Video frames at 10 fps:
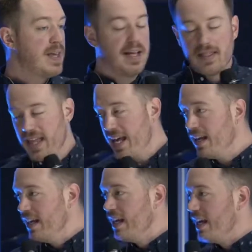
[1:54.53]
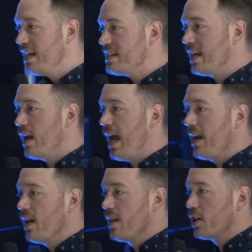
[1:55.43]
Then he said,
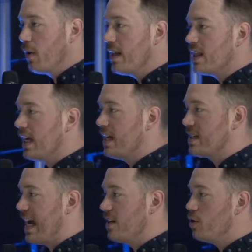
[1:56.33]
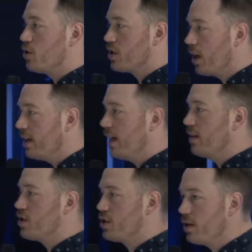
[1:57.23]
and the great thing is, as you start down
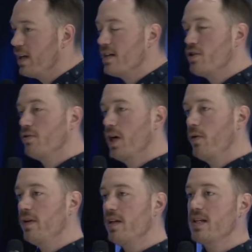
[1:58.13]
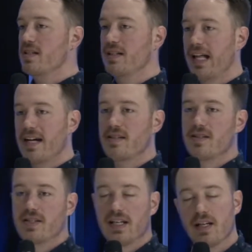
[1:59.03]
this journey, as you go into these
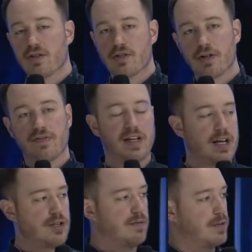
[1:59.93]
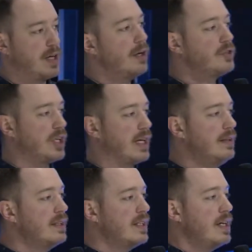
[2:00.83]
classes to get your certification for
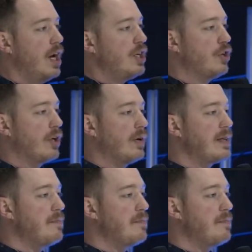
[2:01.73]
coaching, you're going to